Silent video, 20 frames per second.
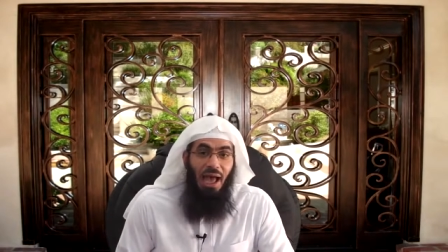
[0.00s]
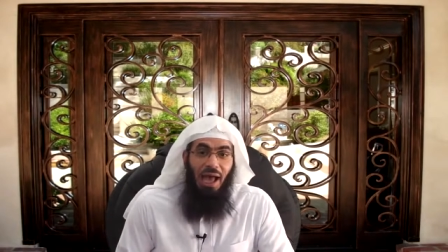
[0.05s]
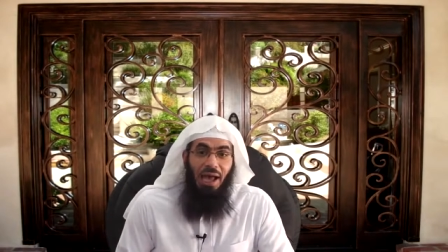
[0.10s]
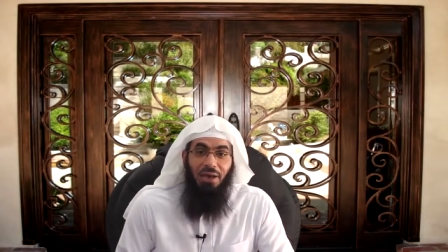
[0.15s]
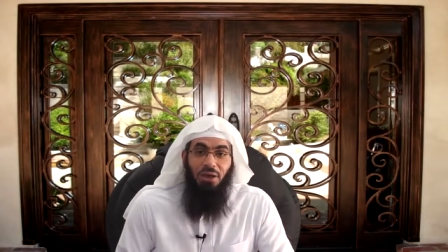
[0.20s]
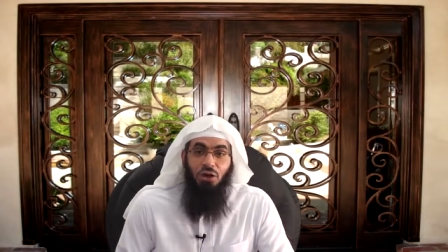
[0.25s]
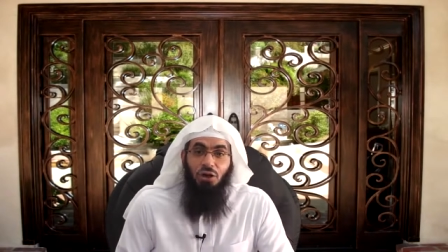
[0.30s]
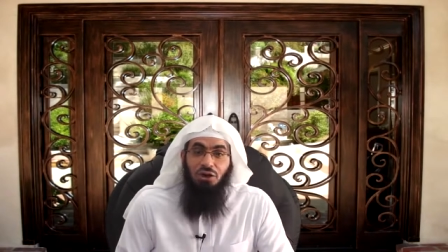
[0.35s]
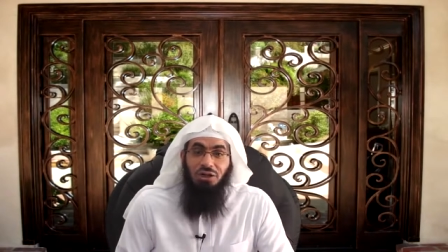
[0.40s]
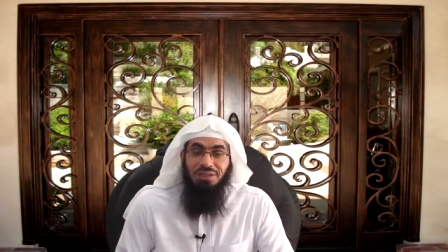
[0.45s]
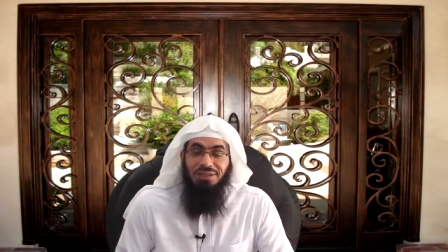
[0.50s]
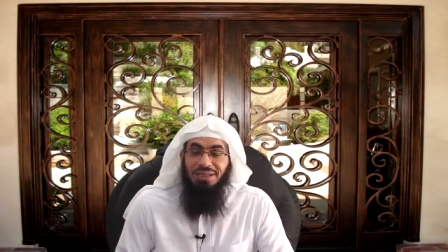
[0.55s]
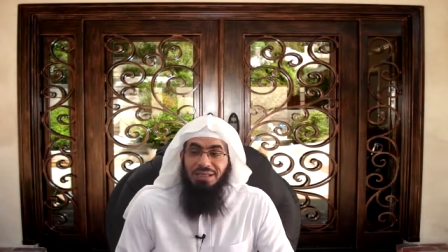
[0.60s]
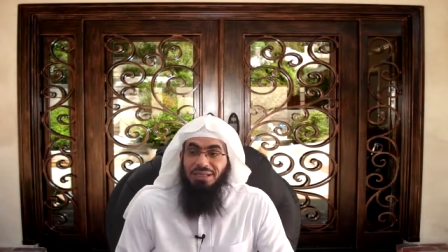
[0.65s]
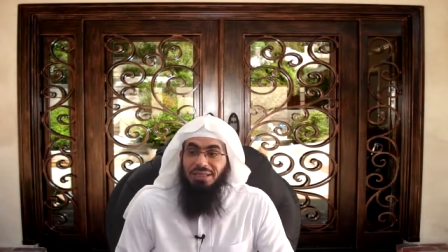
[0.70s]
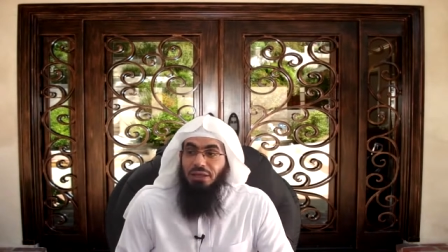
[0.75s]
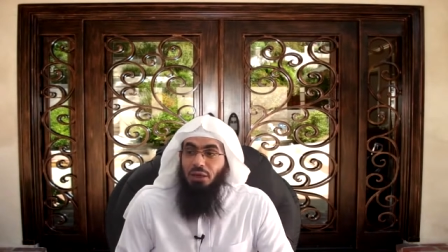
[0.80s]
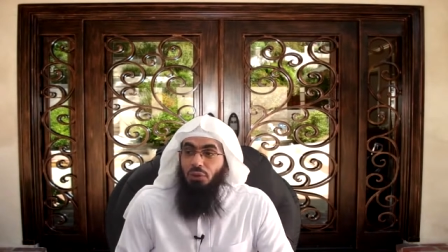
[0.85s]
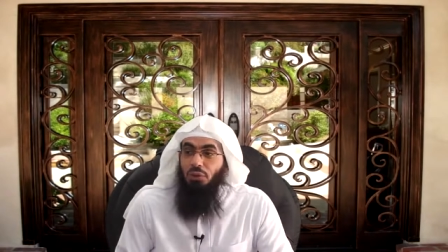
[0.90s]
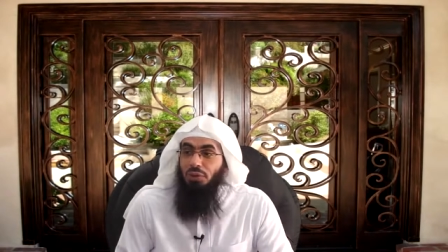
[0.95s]
I notice
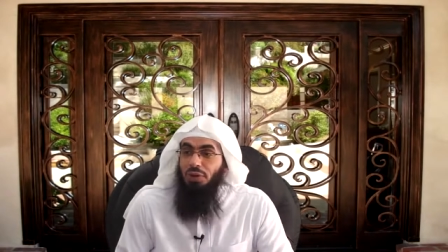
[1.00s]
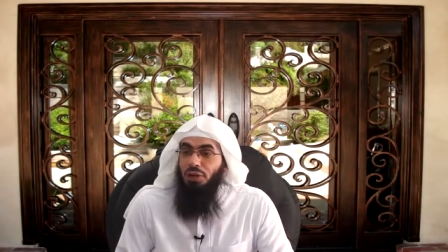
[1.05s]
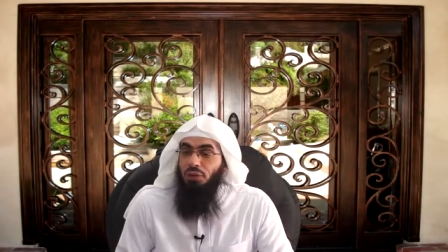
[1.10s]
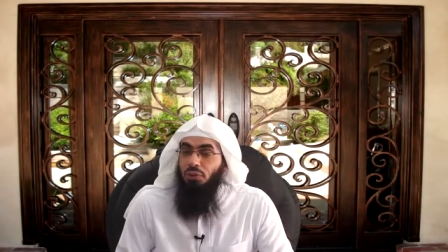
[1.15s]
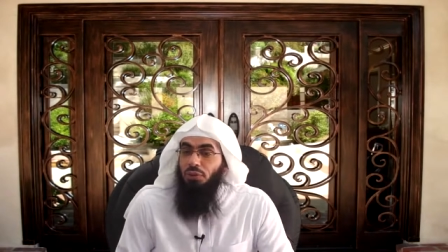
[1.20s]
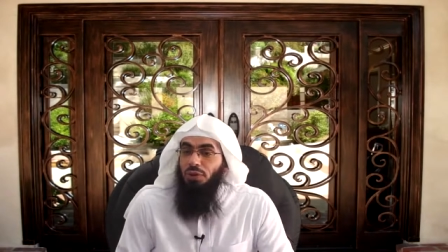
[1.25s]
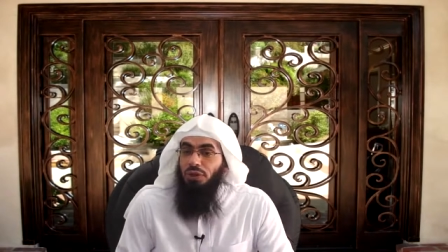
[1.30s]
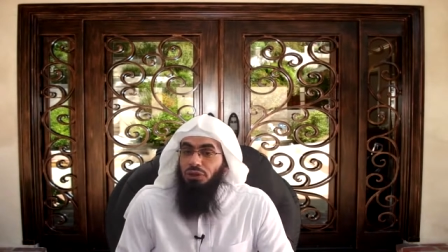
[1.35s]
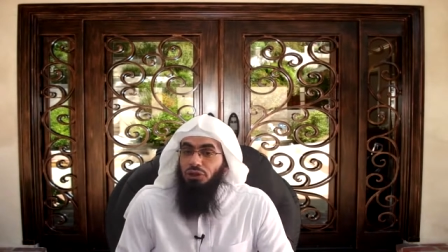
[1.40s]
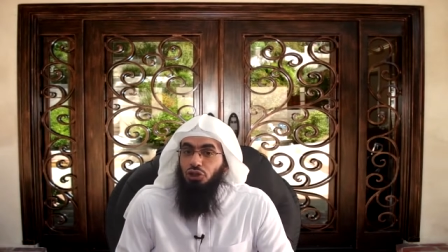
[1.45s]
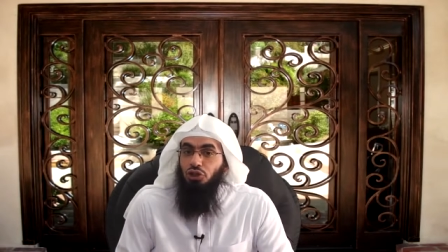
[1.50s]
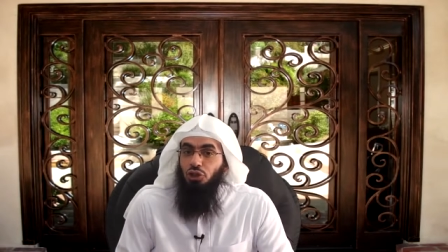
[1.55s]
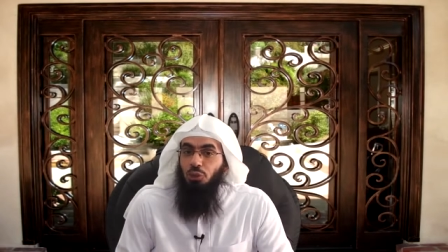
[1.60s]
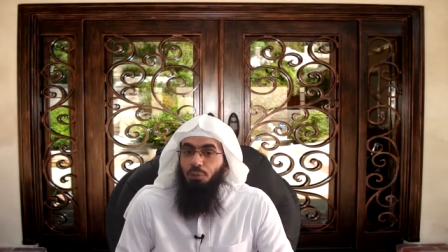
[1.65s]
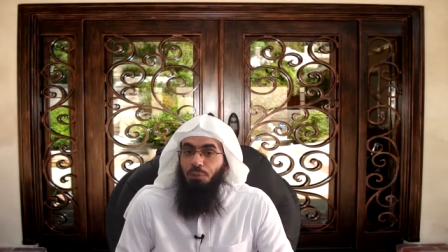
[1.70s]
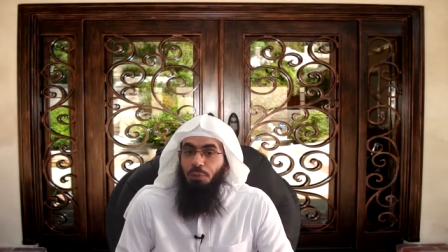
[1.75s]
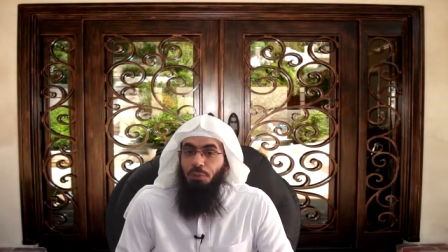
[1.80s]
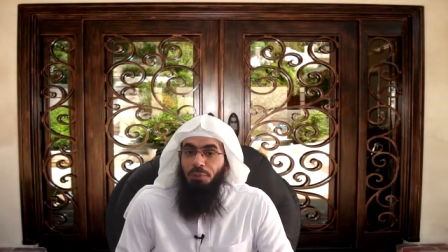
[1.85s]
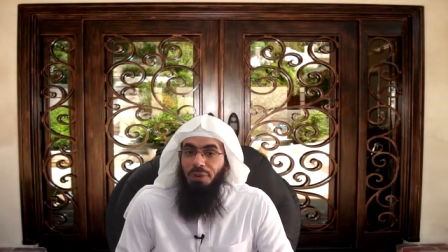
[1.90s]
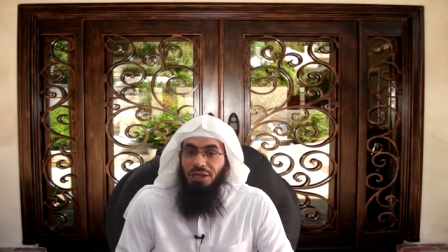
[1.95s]
that the real, real
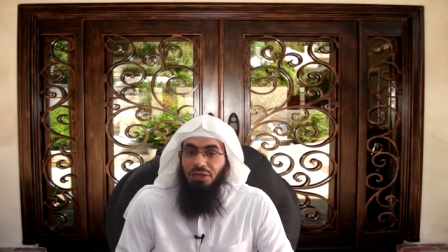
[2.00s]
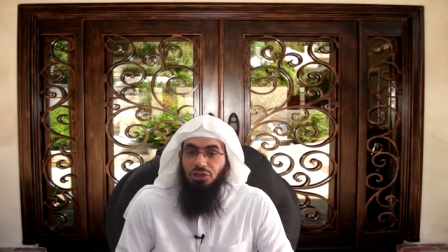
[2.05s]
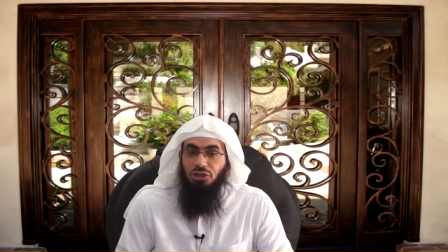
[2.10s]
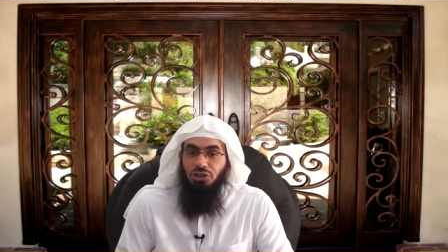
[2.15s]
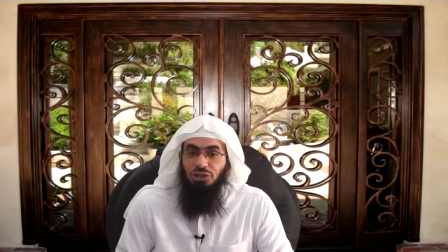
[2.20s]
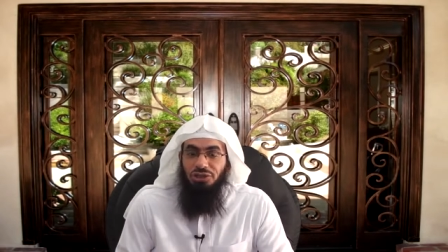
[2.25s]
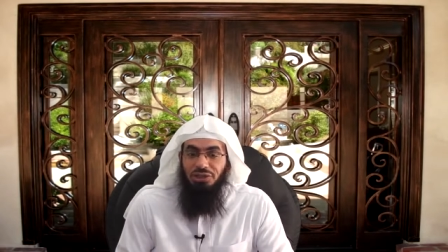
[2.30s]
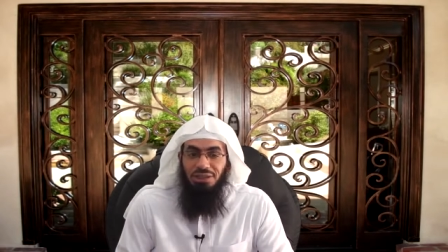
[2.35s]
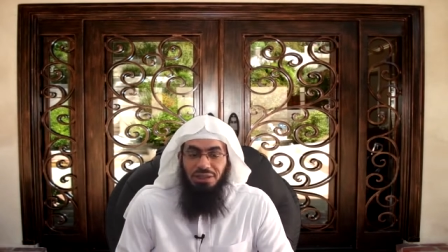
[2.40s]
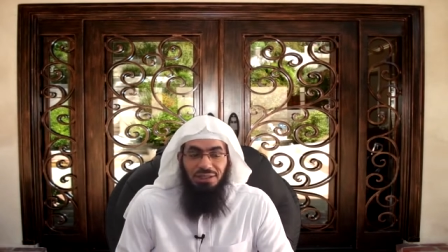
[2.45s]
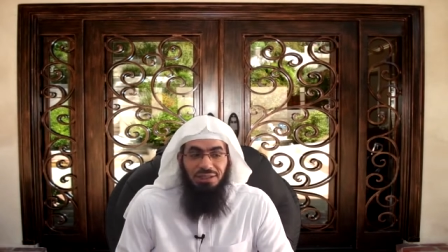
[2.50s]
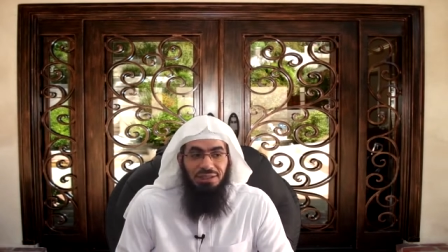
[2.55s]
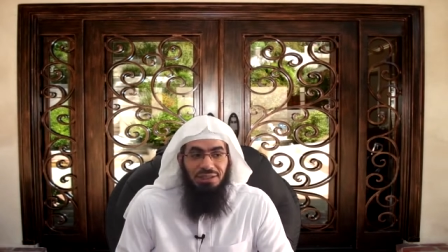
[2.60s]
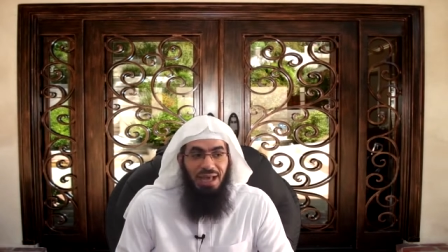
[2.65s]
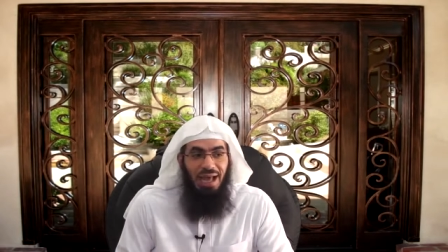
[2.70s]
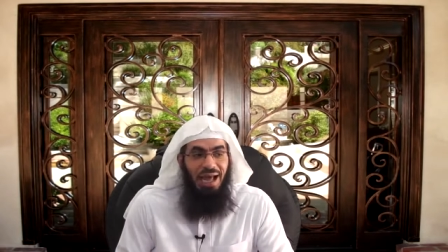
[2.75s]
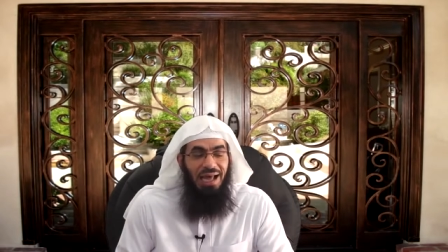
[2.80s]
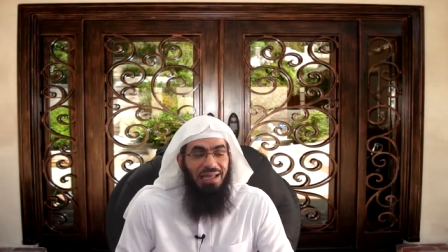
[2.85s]
super major sins,